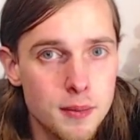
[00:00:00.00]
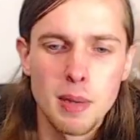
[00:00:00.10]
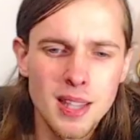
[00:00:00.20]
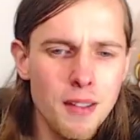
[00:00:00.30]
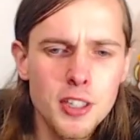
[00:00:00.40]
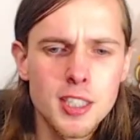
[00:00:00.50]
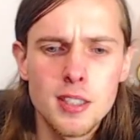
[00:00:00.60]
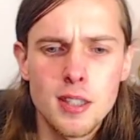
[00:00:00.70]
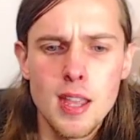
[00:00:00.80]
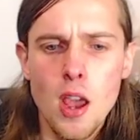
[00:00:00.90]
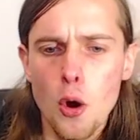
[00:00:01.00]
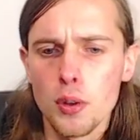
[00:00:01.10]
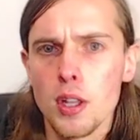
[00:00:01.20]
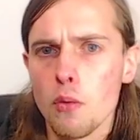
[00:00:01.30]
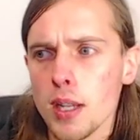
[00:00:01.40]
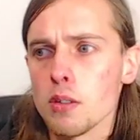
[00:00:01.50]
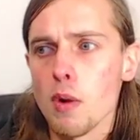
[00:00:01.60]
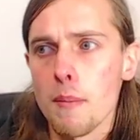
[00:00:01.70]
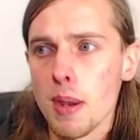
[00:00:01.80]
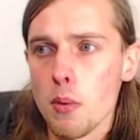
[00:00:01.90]
But love isn't the only reason
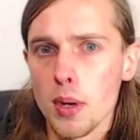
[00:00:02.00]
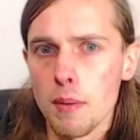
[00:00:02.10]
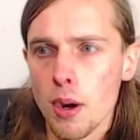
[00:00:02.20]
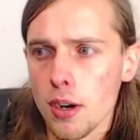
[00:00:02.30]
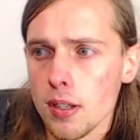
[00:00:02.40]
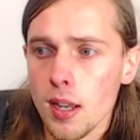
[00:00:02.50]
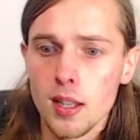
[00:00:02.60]
why people get married.